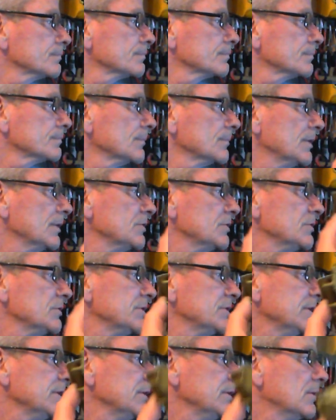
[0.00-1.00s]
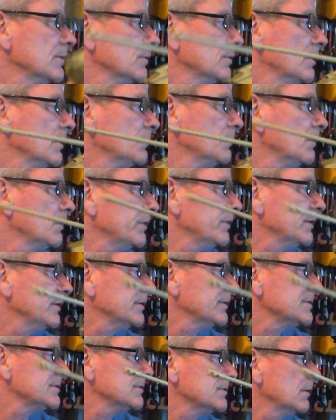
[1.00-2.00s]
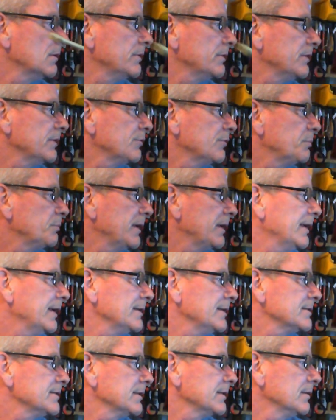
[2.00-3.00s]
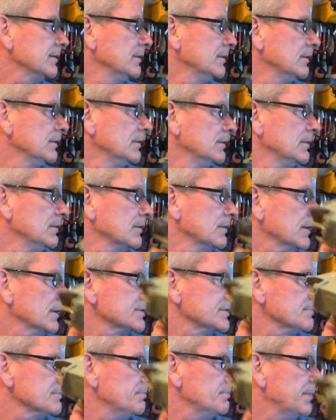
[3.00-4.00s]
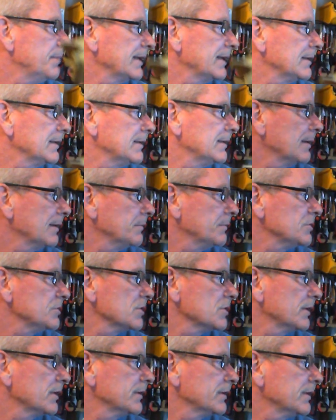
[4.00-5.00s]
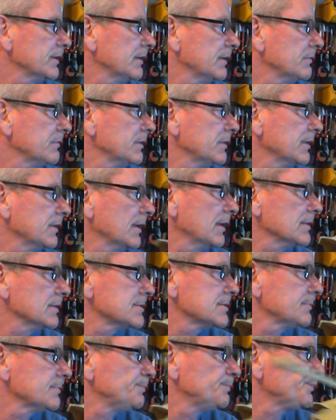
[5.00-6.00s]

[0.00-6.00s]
and then you see now this is already for painting. Got some battle damage on it and everything else.